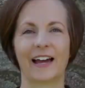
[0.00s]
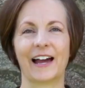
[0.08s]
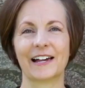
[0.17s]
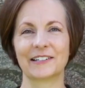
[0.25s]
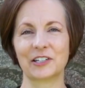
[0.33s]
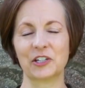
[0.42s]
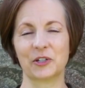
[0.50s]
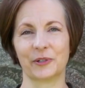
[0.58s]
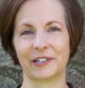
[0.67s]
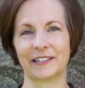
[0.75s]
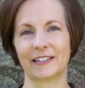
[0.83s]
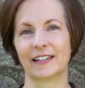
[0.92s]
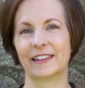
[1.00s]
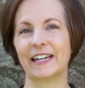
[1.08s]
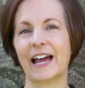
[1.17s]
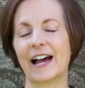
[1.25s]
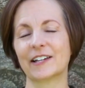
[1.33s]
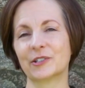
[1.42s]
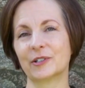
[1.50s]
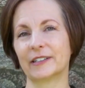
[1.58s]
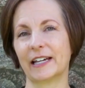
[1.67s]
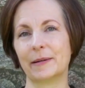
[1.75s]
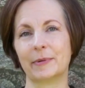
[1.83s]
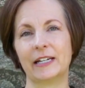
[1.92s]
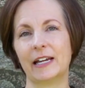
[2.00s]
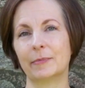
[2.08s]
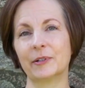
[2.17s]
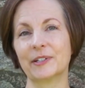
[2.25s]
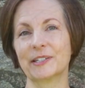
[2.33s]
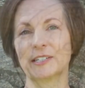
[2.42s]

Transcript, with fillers: As a unit, the astrolabe enabled the